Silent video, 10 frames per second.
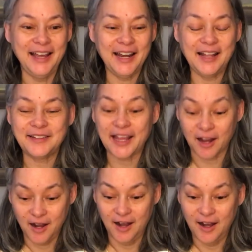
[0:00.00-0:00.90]
And I was like,
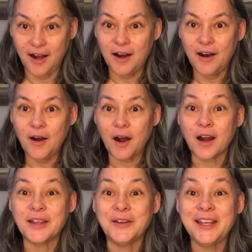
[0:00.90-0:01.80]

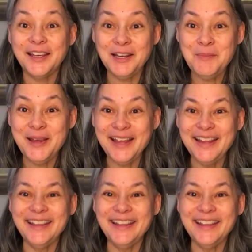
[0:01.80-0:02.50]
are you kidding me?